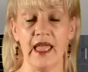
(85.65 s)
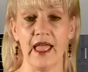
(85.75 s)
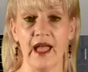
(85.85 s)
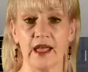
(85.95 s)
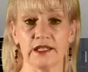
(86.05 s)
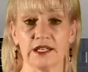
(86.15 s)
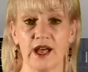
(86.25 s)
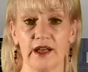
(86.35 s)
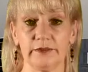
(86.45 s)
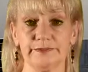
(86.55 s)
And
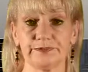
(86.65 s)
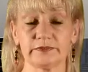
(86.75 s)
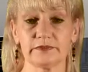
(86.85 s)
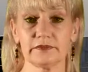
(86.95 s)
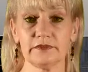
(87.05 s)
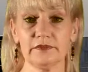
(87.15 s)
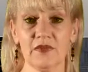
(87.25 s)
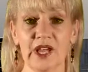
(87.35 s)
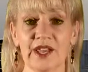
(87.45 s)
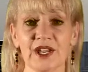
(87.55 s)
I
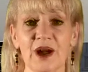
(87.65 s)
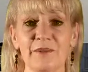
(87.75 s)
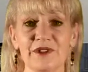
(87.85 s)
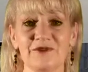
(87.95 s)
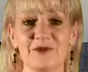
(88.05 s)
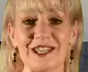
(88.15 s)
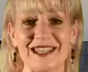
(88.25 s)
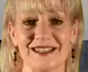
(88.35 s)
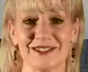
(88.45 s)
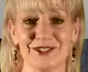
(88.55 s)
had a couple of
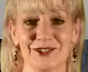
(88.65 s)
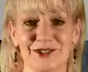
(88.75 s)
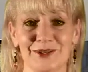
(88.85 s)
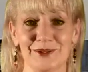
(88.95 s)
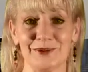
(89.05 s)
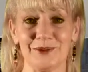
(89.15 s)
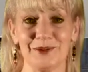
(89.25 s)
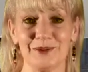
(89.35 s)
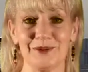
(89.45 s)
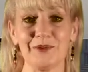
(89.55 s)
weeks to